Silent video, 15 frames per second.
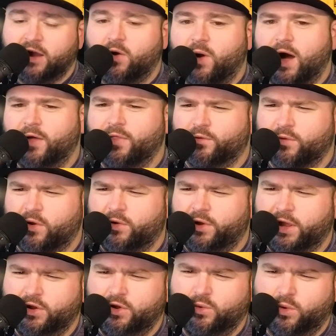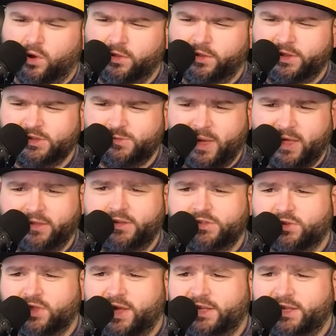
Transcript: on the road in New Orleans. Pellies are laying